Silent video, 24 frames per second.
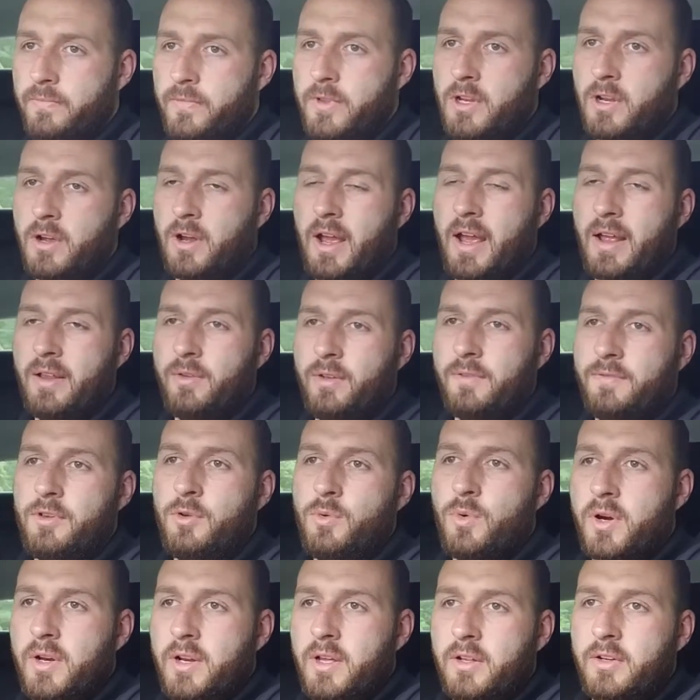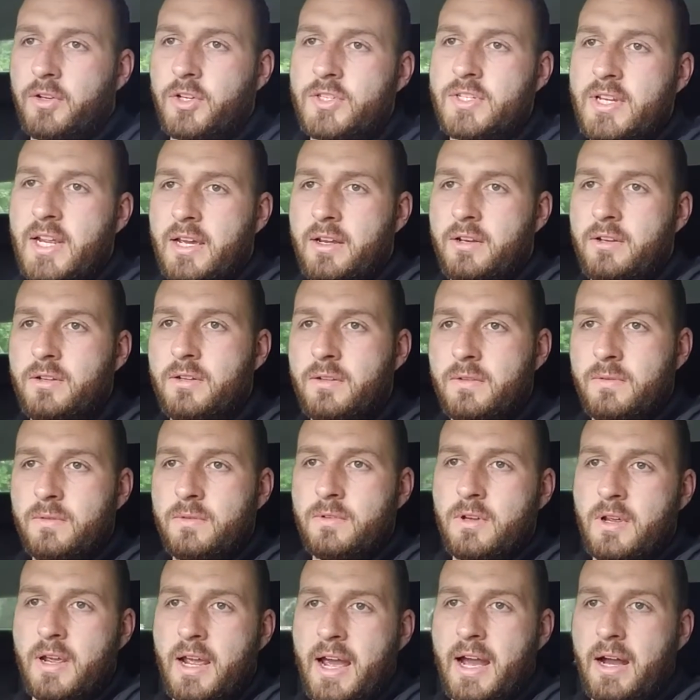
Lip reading: you know, if you want to understand